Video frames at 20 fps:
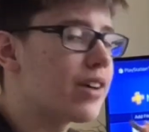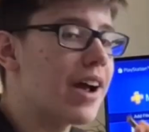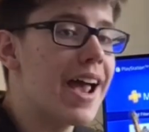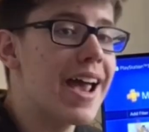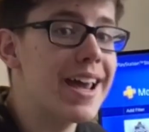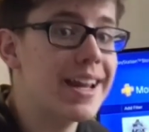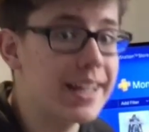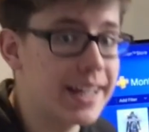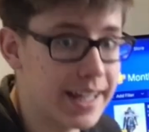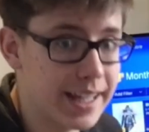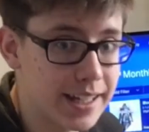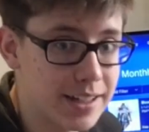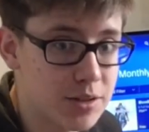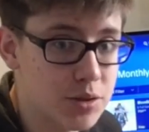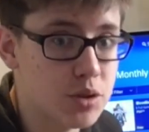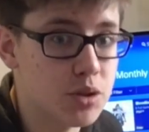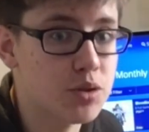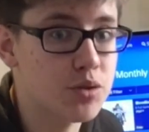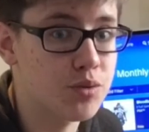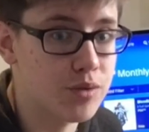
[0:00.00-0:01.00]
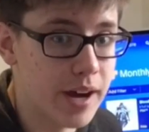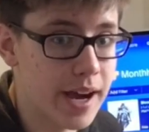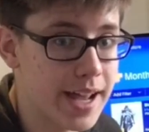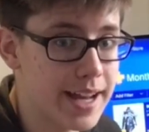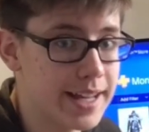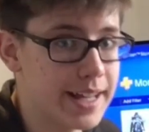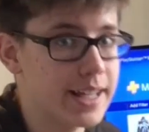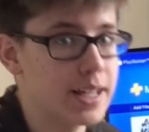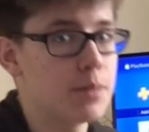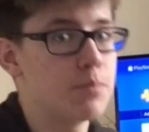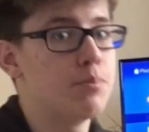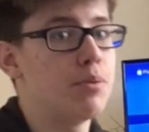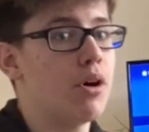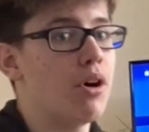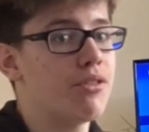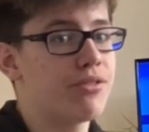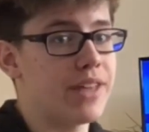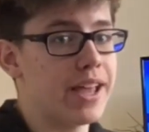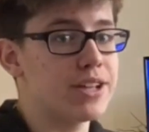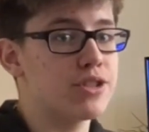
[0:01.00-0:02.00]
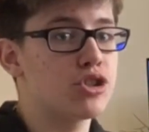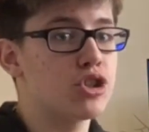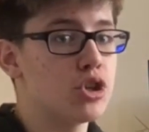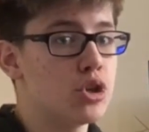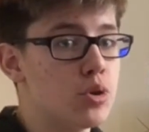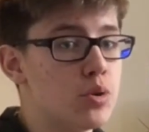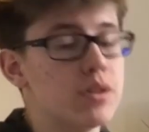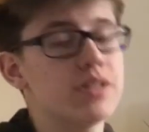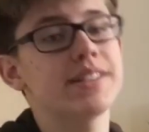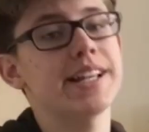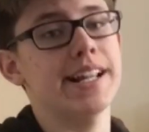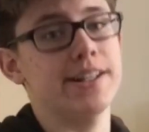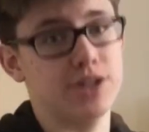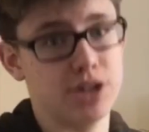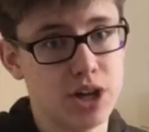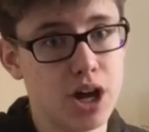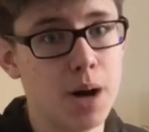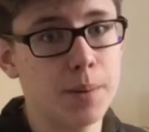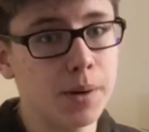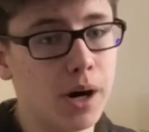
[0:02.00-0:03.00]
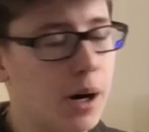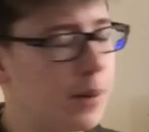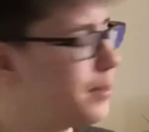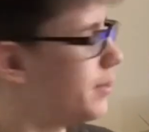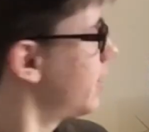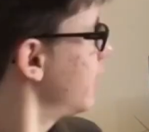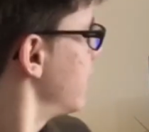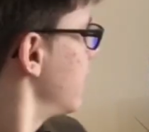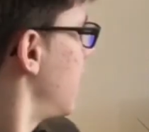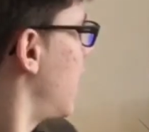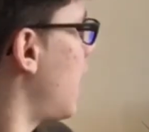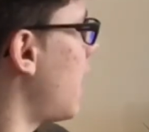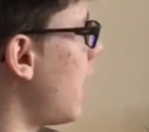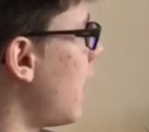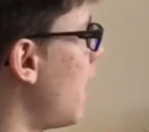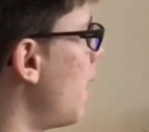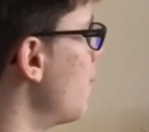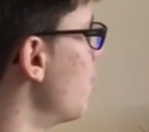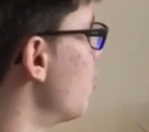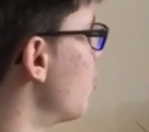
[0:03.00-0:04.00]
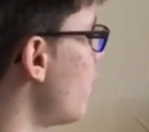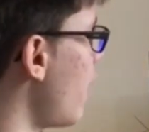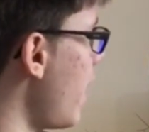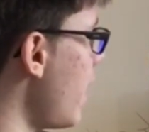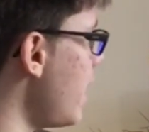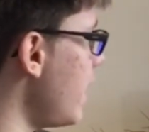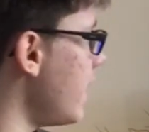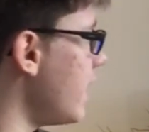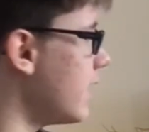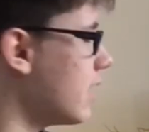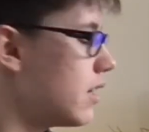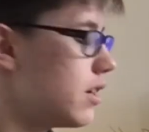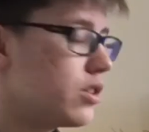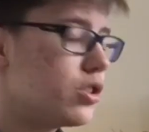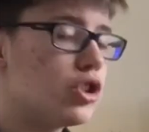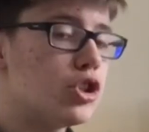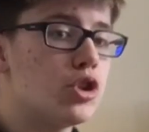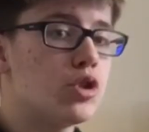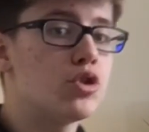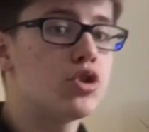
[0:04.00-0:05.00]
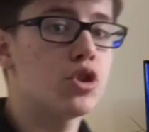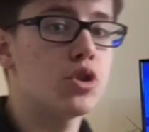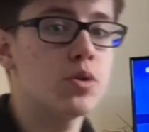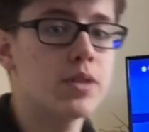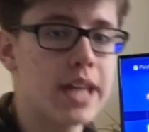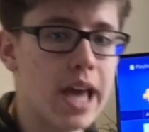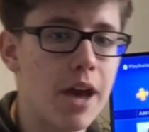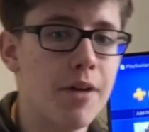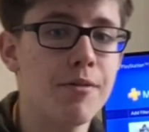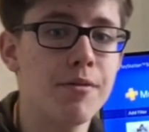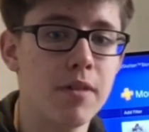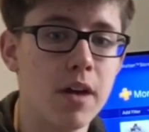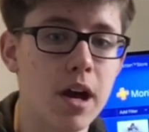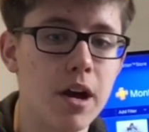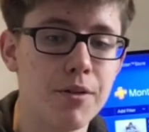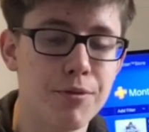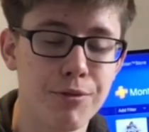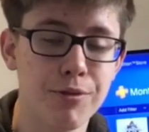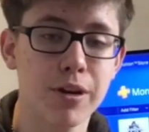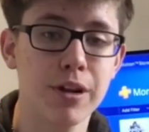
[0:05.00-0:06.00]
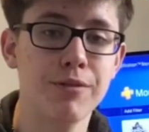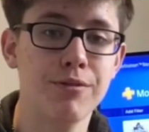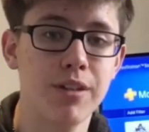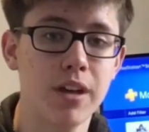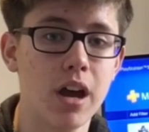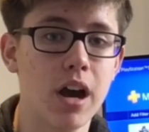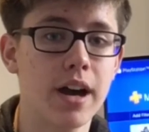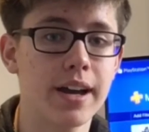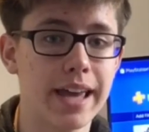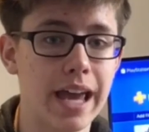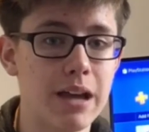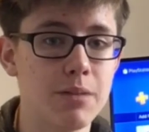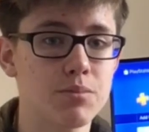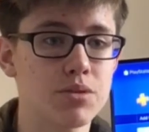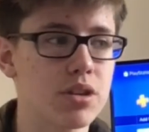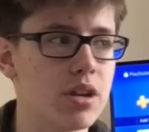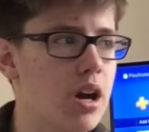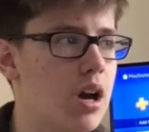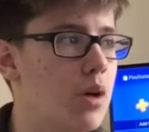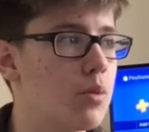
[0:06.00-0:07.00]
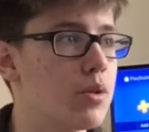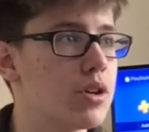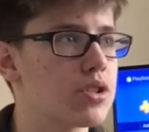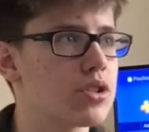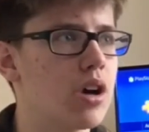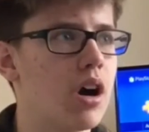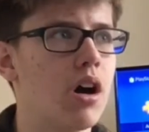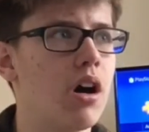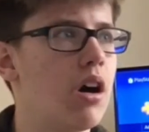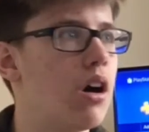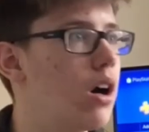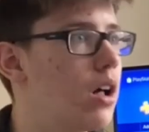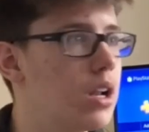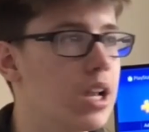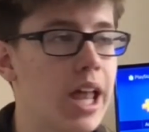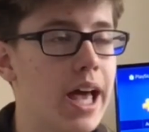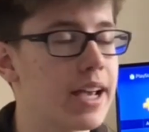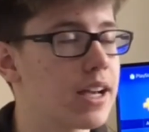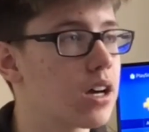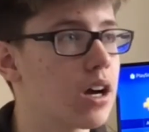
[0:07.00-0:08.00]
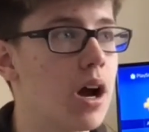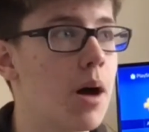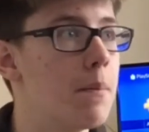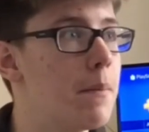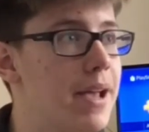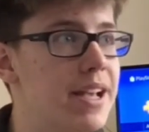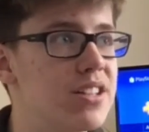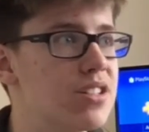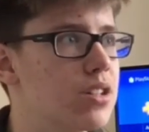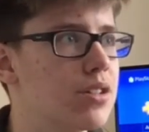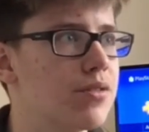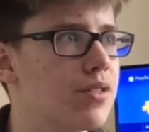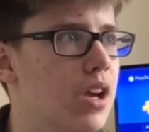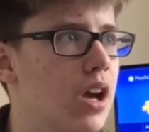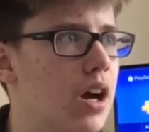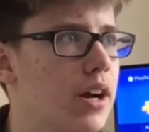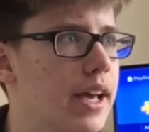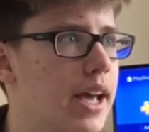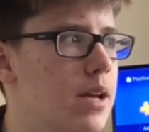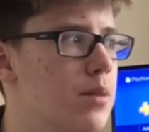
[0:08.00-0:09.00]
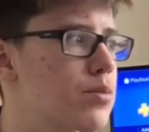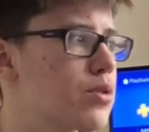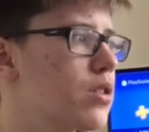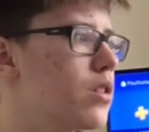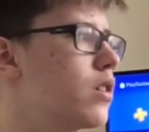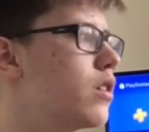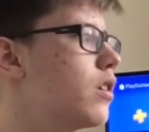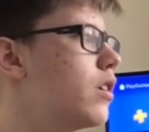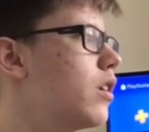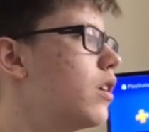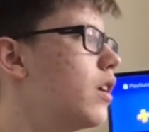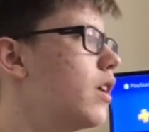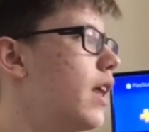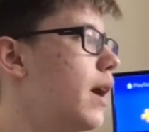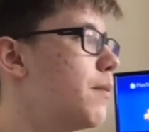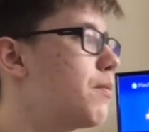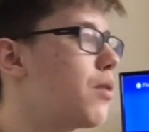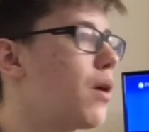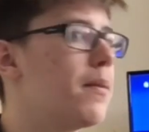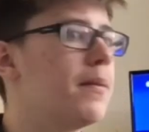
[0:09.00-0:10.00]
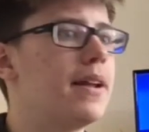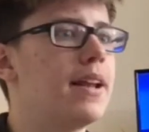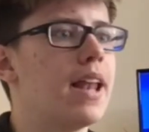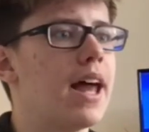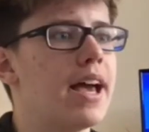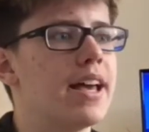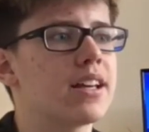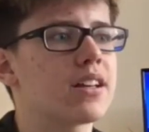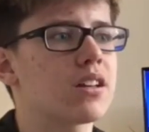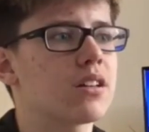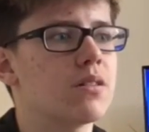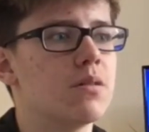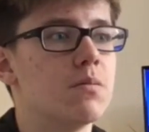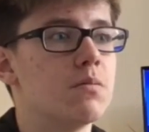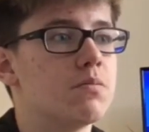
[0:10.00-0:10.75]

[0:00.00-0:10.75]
rarely, but they do tend to come up. Rarely you do get free VR games, which are like amazing VR games. They're probably like